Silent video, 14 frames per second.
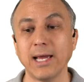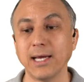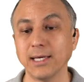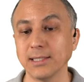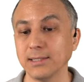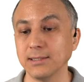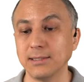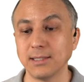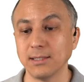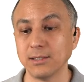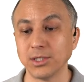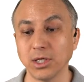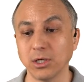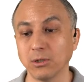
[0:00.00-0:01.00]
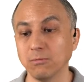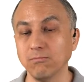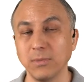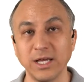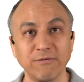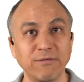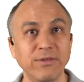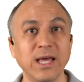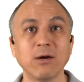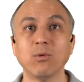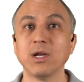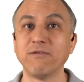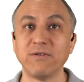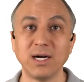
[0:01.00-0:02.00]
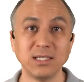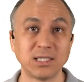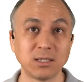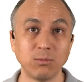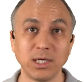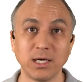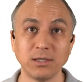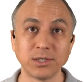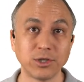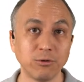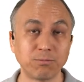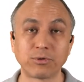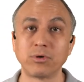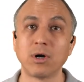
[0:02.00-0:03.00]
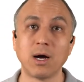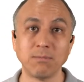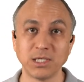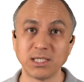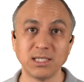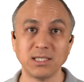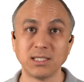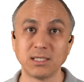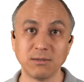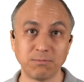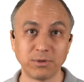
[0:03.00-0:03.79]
And so if they want to find someone else who promises